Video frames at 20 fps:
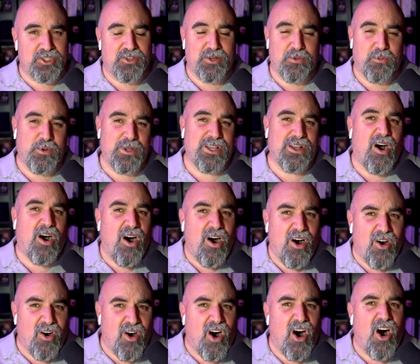We
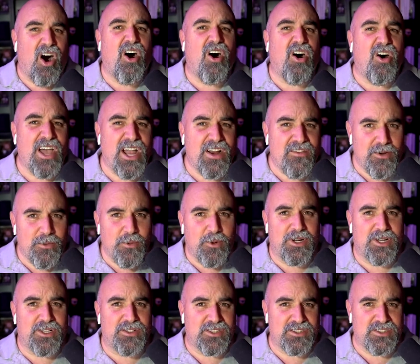everyone
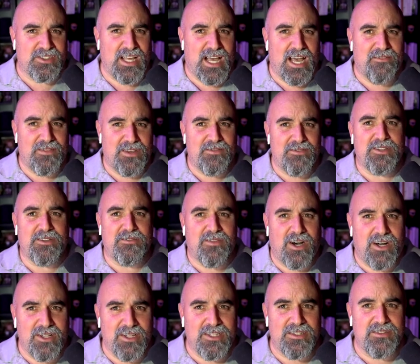on the staff, even the
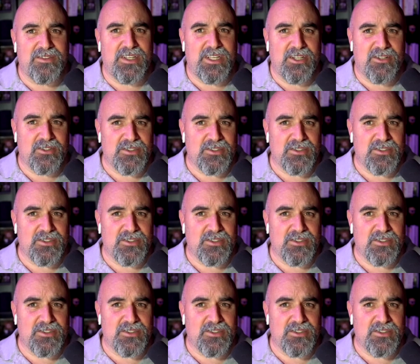volunteers,